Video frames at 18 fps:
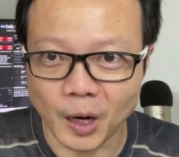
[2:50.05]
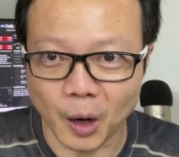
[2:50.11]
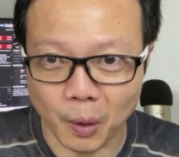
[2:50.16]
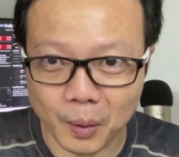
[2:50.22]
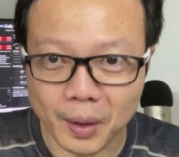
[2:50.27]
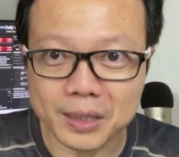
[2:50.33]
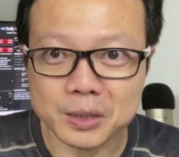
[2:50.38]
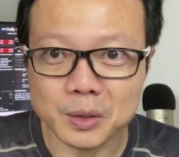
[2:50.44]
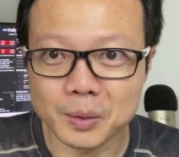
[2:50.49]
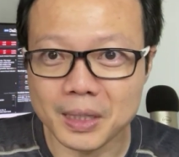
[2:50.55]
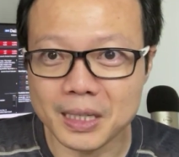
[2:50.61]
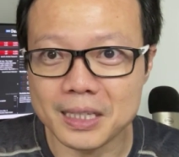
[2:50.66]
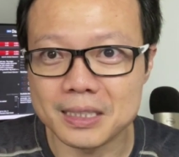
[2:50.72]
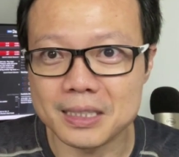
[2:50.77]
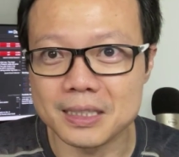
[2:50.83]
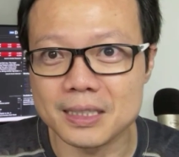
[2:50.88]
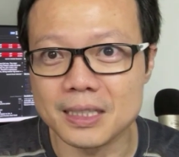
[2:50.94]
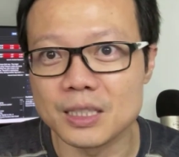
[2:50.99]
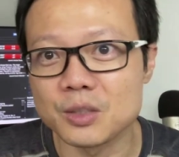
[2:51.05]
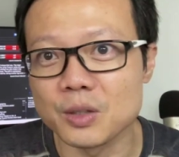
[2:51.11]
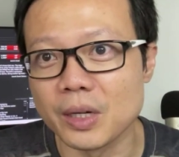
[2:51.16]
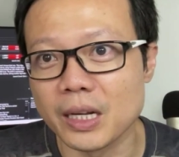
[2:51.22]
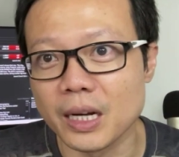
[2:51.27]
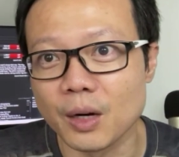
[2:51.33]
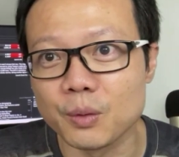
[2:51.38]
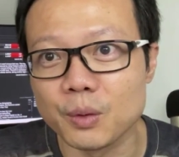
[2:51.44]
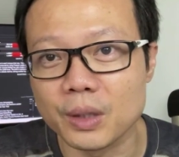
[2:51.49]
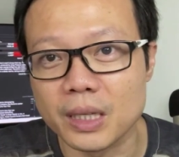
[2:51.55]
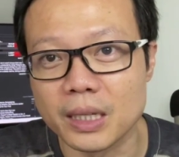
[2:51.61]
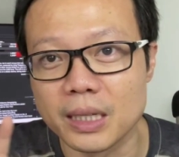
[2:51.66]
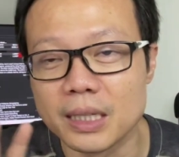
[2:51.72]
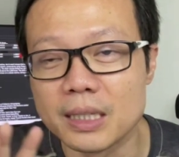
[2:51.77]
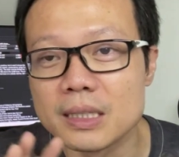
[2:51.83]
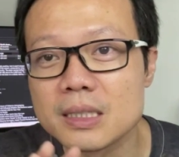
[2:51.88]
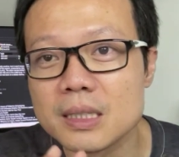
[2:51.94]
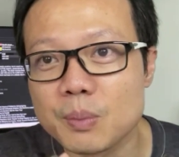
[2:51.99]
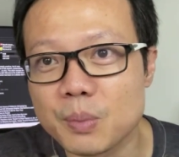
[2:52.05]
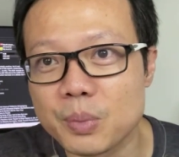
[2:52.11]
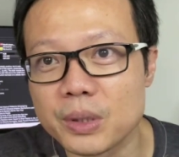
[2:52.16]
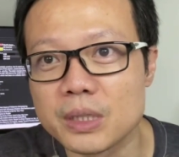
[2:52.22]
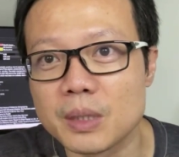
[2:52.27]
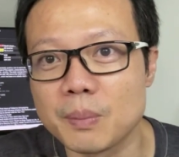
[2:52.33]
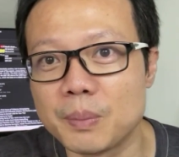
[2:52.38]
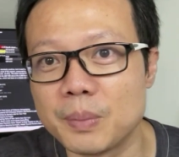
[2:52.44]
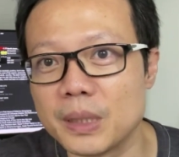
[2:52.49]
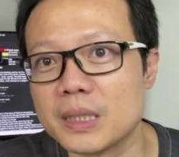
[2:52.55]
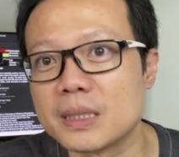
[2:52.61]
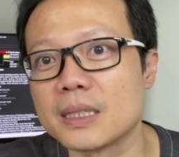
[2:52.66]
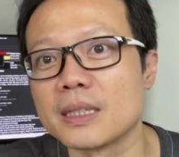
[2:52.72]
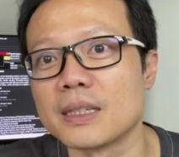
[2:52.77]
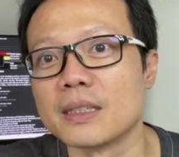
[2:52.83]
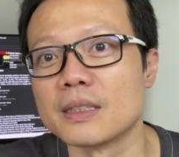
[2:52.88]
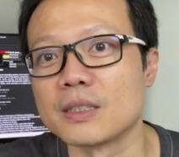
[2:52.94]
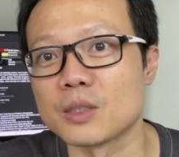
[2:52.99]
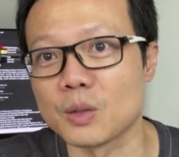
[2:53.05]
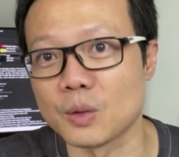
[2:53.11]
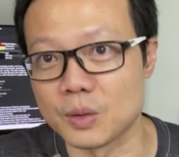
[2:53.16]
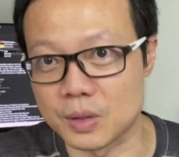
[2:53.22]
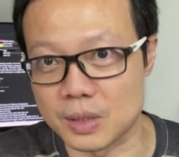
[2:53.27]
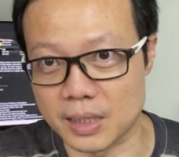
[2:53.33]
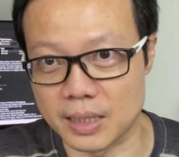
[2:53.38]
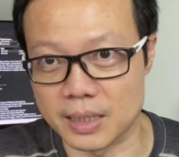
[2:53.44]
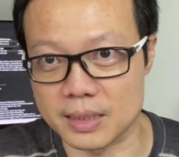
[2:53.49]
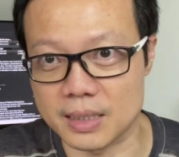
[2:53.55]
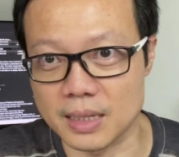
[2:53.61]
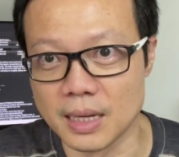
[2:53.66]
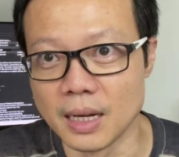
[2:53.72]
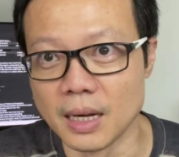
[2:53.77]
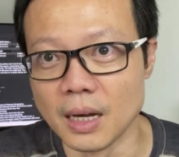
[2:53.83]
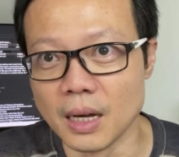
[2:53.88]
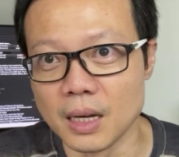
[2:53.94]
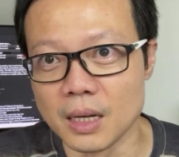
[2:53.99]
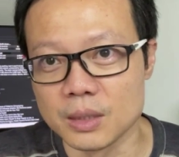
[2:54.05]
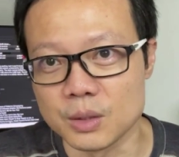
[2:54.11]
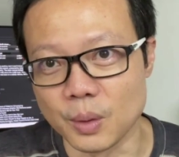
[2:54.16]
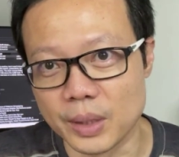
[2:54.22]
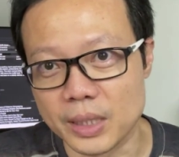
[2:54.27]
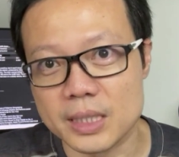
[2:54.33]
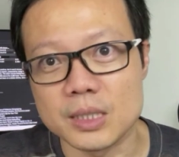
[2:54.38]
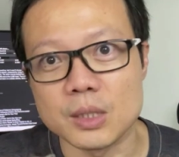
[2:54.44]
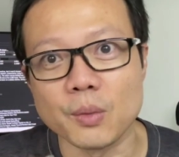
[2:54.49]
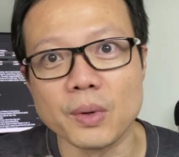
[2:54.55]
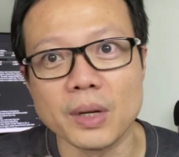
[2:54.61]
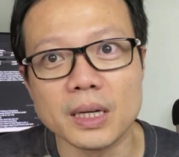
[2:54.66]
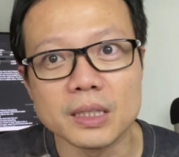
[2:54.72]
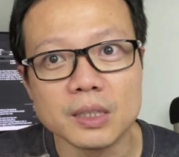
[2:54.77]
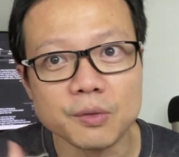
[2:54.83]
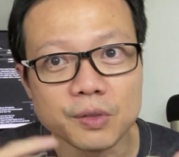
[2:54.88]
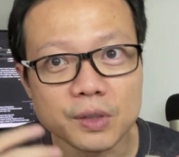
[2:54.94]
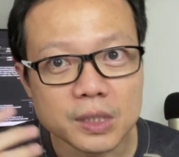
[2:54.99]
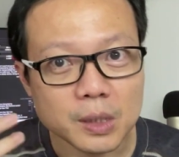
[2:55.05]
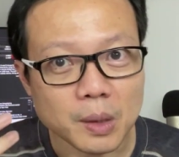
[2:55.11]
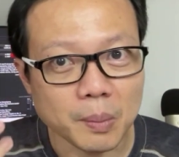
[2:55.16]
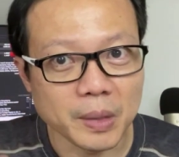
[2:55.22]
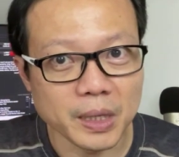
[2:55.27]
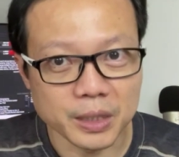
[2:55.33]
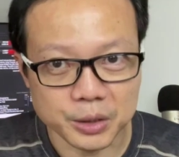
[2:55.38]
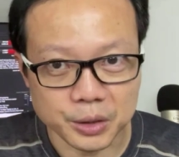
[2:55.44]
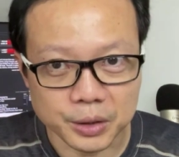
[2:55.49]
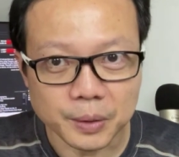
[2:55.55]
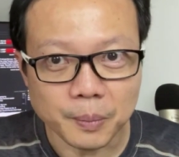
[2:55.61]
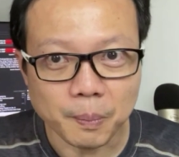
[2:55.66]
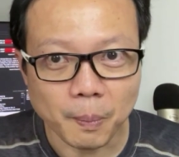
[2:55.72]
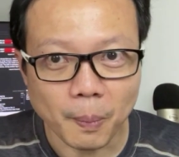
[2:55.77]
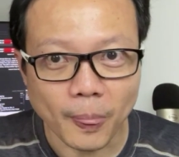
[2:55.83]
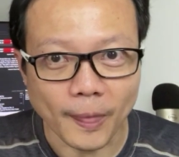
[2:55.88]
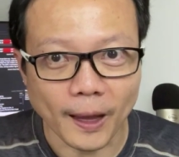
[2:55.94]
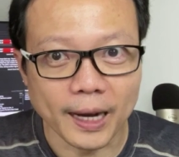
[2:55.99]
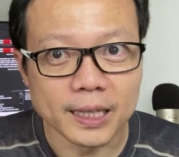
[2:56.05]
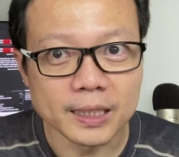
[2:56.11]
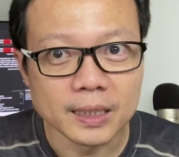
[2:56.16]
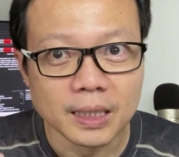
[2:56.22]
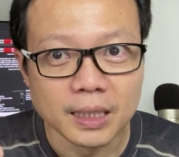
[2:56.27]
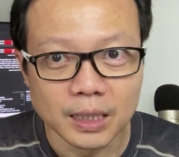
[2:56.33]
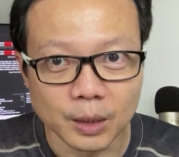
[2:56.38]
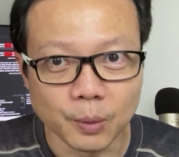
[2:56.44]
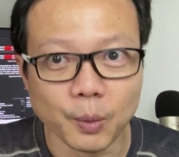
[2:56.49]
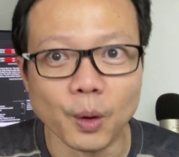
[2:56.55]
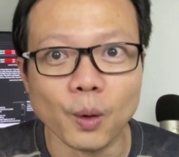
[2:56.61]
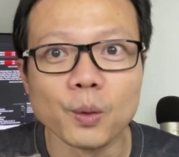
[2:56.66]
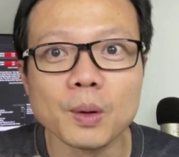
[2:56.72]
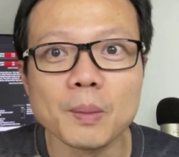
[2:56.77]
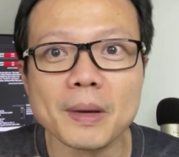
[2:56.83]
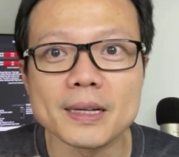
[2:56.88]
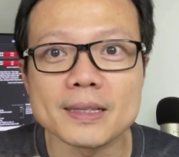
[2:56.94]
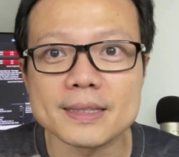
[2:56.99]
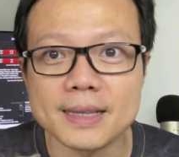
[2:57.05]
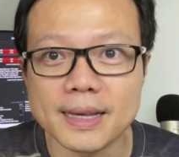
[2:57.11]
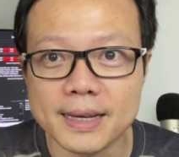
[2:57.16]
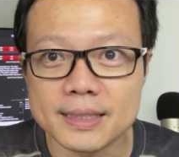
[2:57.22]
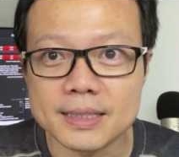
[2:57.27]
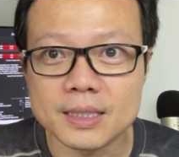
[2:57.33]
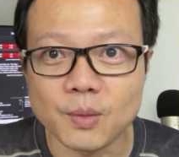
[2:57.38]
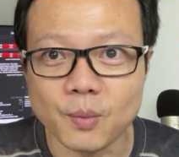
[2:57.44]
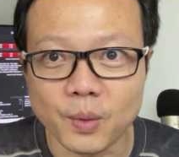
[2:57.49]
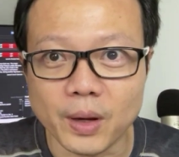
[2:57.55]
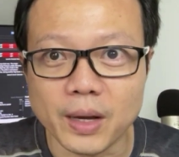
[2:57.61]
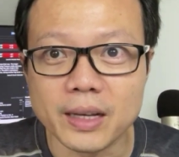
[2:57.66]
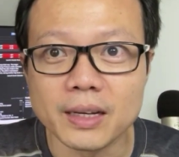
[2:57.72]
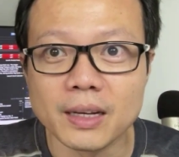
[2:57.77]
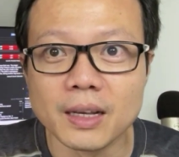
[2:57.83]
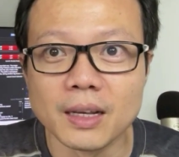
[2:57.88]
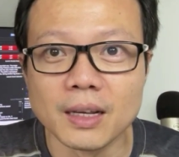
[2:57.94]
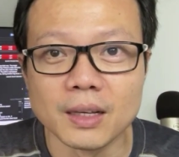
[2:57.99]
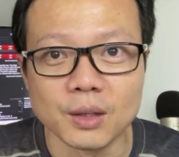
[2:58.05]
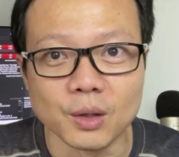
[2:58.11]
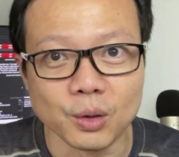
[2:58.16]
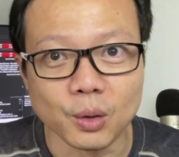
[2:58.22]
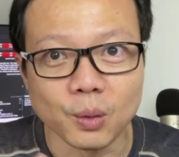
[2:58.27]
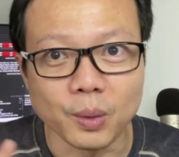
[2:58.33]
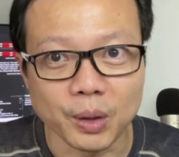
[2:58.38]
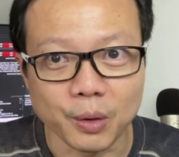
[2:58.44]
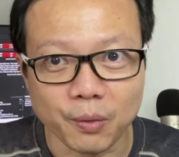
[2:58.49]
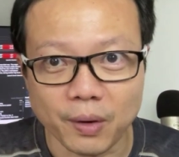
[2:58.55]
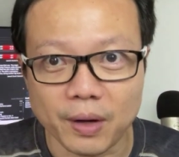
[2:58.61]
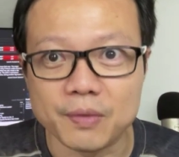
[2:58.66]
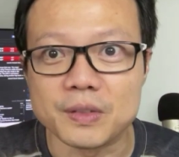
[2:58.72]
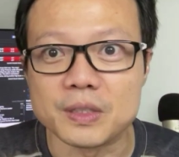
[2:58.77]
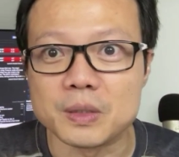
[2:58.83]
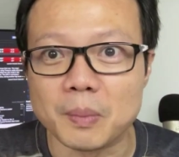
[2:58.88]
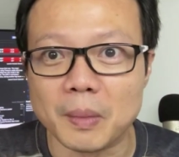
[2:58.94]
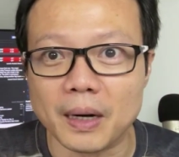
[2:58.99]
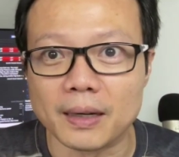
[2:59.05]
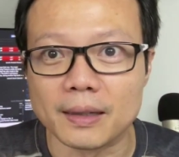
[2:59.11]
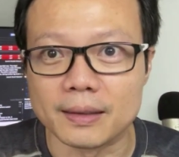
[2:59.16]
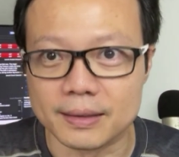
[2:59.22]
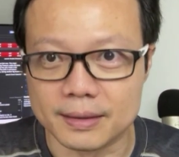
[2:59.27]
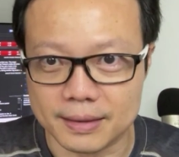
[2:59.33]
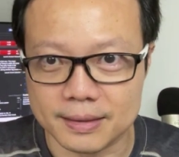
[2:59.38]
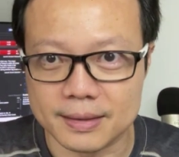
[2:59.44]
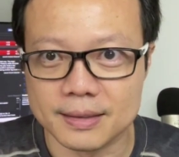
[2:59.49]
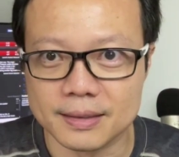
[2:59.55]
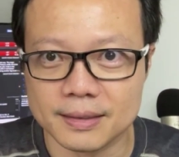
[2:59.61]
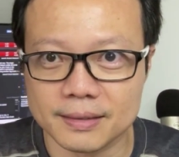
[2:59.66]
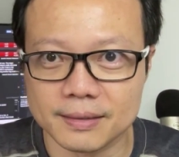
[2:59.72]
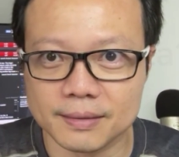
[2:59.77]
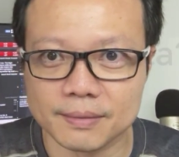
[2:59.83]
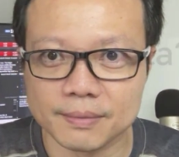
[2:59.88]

All right, so that is essentially how you can interpret beta in this context. So it is a relative risk measure, and it will only make sense when you know what a reference market is.